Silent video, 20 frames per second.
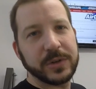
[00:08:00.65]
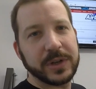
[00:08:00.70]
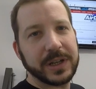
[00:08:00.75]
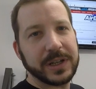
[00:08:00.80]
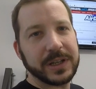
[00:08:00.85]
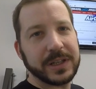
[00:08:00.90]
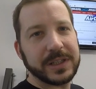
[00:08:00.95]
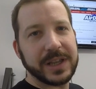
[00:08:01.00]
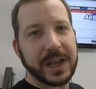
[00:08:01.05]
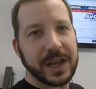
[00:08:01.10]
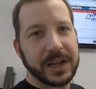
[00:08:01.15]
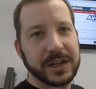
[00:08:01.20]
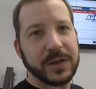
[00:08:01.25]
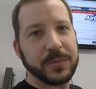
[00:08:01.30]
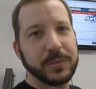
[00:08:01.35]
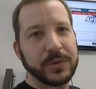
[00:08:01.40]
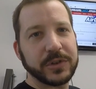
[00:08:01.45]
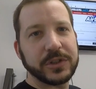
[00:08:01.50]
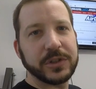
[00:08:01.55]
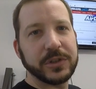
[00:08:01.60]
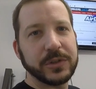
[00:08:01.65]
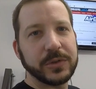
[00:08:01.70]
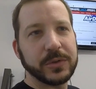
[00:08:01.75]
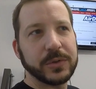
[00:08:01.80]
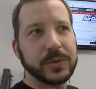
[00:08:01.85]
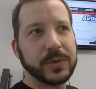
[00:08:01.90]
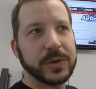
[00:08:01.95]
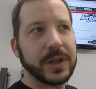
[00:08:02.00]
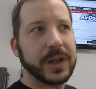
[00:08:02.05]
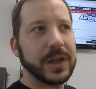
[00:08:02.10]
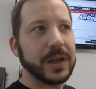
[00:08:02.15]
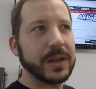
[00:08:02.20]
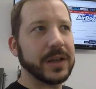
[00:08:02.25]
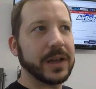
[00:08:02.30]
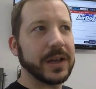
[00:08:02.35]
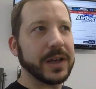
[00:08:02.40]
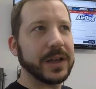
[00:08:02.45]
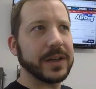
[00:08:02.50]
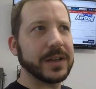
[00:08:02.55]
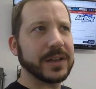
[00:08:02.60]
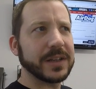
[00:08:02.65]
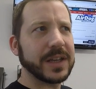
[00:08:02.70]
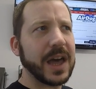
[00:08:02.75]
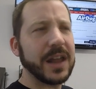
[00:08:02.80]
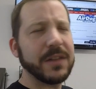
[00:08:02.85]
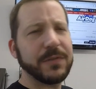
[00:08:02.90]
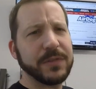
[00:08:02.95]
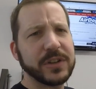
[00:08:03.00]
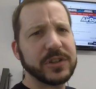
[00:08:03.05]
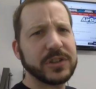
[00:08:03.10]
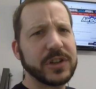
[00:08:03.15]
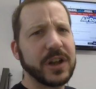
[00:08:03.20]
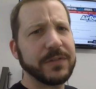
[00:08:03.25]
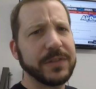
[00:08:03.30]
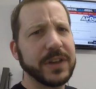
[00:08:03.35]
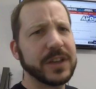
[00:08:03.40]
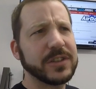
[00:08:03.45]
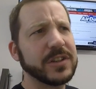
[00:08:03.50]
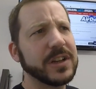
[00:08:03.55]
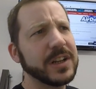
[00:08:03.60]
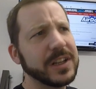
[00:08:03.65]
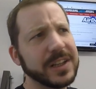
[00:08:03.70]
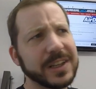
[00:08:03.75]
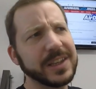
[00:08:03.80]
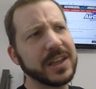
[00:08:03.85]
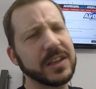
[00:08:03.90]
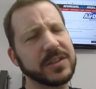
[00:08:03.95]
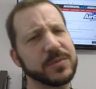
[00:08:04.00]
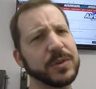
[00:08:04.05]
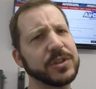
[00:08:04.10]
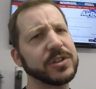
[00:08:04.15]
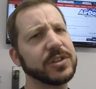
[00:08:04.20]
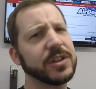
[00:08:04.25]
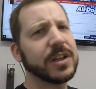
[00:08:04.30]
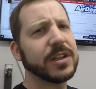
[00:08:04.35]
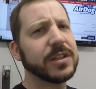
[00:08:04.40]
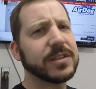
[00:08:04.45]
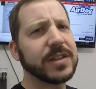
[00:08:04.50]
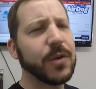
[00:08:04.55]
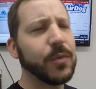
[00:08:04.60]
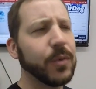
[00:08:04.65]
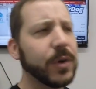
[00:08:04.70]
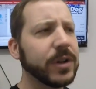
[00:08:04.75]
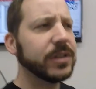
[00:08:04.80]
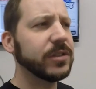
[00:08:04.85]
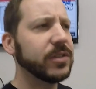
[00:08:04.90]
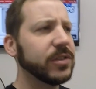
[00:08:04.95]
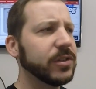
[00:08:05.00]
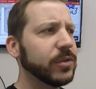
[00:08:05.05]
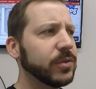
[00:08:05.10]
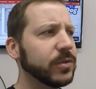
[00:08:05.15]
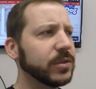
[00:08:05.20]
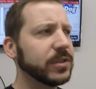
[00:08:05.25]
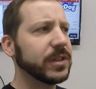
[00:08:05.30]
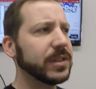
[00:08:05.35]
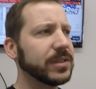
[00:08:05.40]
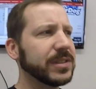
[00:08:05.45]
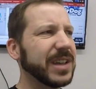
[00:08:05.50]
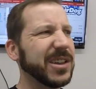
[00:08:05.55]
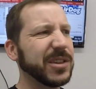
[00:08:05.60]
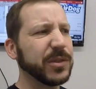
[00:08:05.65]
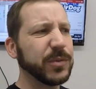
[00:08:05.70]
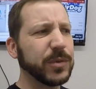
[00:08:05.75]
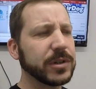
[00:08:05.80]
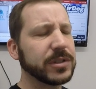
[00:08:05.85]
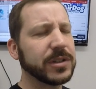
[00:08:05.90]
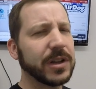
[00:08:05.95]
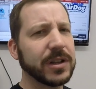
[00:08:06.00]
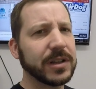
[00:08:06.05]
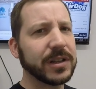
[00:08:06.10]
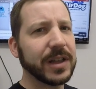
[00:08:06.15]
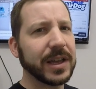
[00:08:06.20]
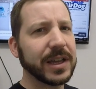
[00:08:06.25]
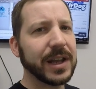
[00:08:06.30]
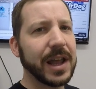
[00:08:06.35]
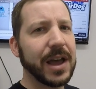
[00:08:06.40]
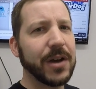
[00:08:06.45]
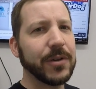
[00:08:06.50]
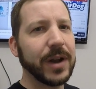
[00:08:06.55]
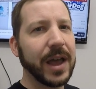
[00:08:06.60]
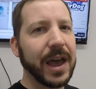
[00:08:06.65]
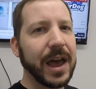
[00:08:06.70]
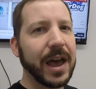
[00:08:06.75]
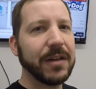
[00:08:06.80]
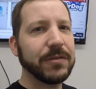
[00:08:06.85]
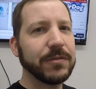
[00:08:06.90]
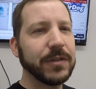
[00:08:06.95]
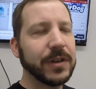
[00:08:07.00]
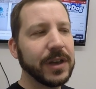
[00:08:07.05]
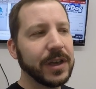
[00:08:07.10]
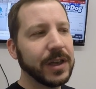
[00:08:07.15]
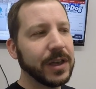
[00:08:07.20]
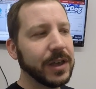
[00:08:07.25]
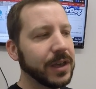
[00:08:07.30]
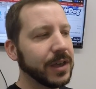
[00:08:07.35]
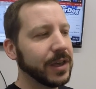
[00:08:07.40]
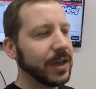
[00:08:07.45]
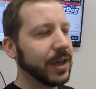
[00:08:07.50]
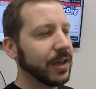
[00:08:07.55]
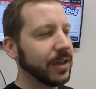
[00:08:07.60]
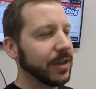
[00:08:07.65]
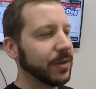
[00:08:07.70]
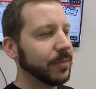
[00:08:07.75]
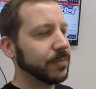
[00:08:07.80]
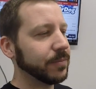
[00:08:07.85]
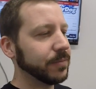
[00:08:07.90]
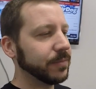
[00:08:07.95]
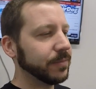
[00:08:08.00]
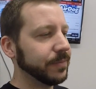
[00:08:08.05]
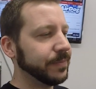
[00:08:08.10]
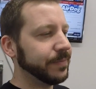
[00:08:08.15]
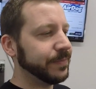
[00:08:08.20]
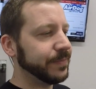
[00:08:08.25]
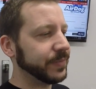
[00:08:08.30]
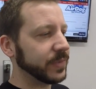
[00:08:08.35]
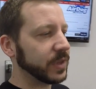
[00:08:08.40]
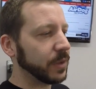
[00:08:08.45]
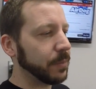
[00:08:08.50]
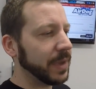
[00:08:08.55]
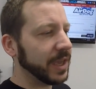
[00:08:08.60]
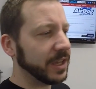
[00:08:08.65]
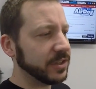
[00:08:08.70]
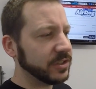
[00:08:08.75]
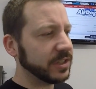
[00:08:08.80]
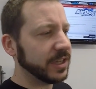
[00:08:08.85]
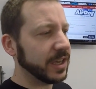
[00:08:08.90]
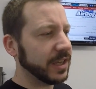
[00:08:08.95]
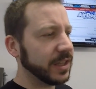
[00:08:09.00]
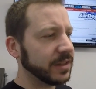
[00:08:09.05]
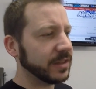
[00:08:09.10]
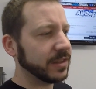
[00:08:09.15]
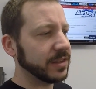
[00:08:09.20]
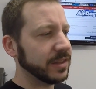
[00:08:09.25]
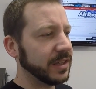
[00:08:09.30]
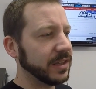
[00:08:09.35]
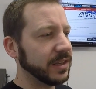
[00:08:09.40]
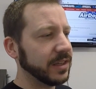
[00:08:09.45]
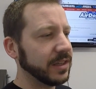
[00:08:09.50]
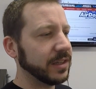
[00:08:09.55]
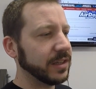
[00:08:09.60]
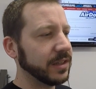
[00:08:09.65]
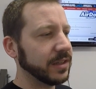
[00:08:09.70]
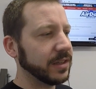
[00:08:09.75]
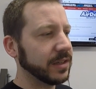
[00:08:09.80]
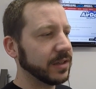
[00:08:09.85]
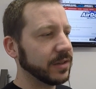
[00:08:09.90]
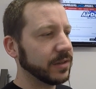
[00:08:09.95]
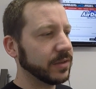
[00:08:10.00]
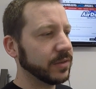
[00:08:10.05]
it, day number 2. Kind of finished off yesterday. Didn't get as much done as I wanted to since I only worked on it like an hour and a half. Managed to get